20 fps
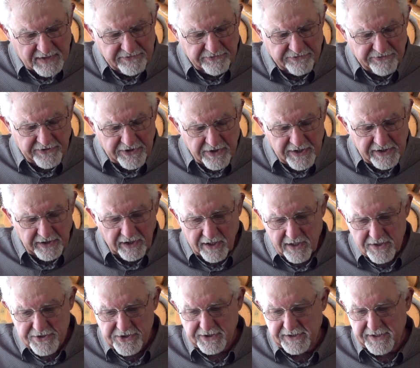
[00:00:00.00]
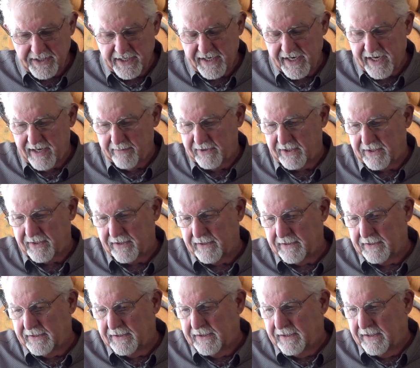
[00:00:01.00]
very large in diameter,